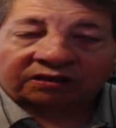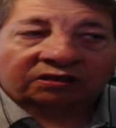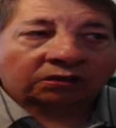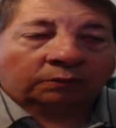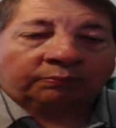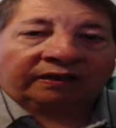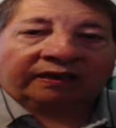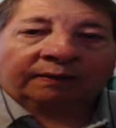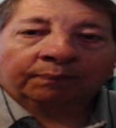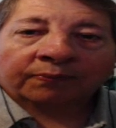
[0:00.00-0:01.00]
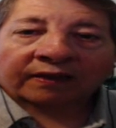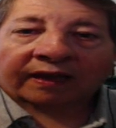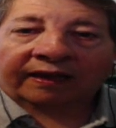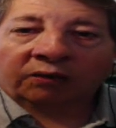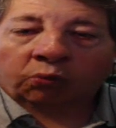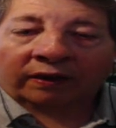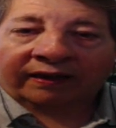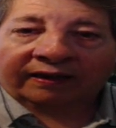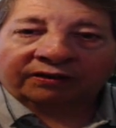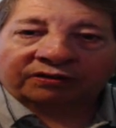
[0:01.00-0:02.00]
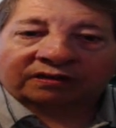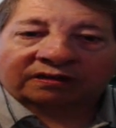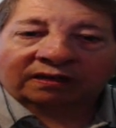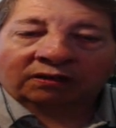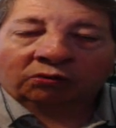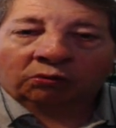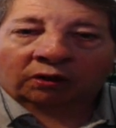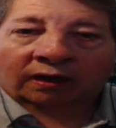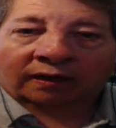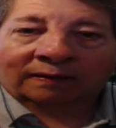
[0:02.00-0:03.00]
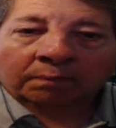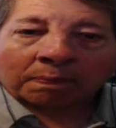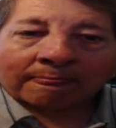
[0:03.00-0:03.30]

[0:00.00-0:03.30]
It should be a wage to